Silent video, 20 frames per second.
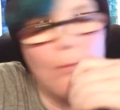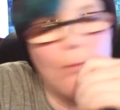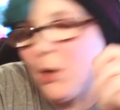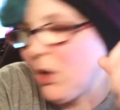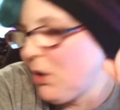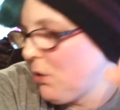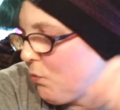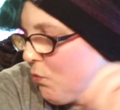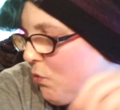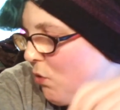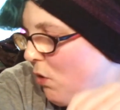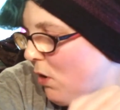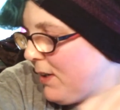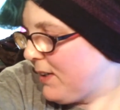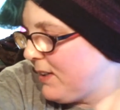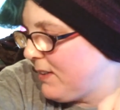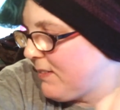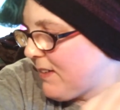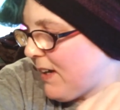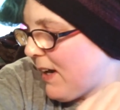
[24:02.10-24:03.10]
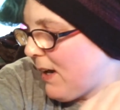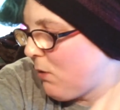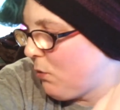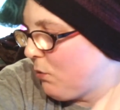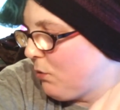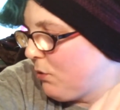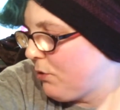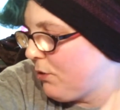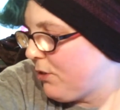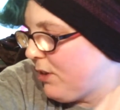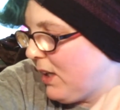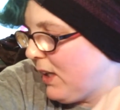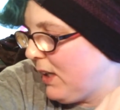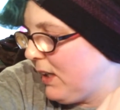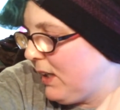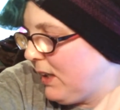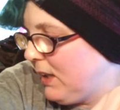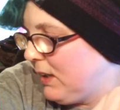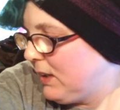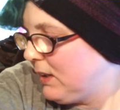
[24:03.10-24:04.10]
going to write down
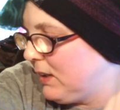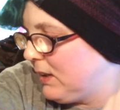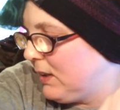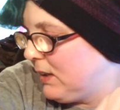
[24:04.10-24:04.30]
the